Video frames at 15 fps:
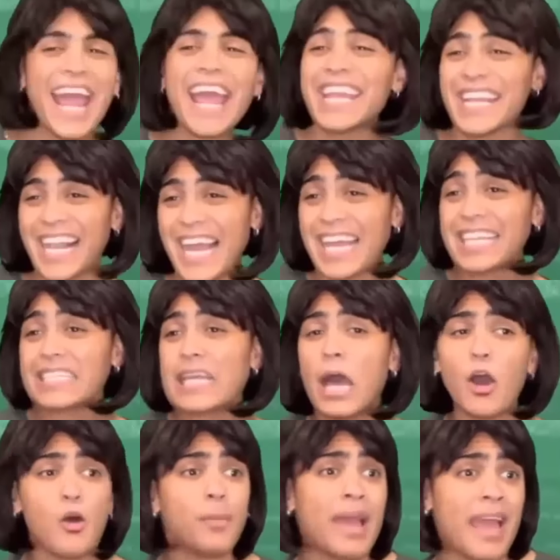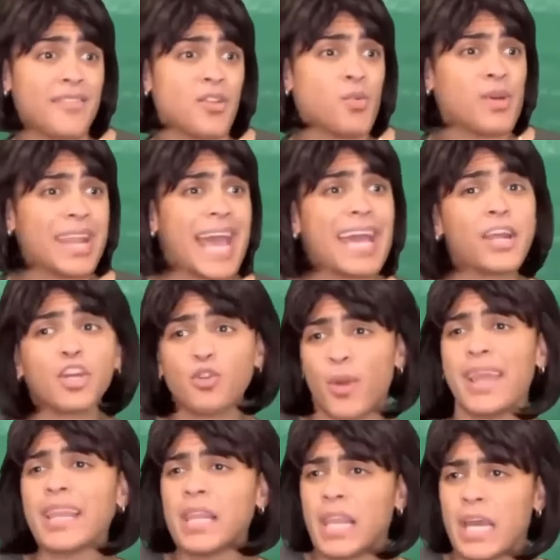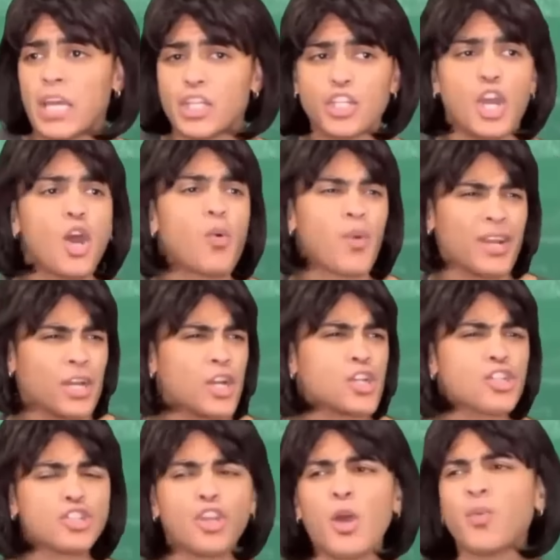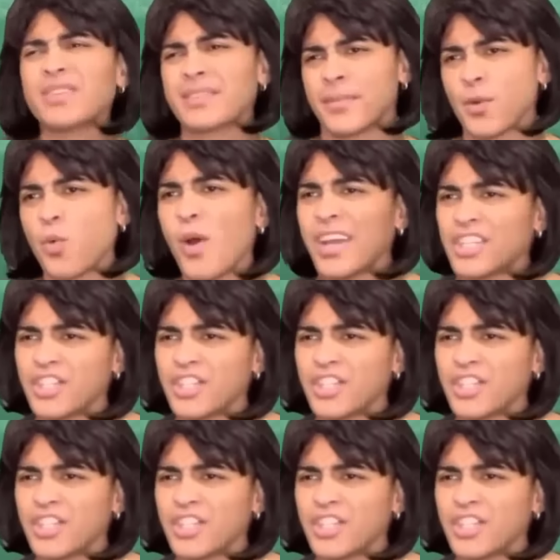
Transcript: Hey, class. I hope everyone had a great lunch. We're gonna start with some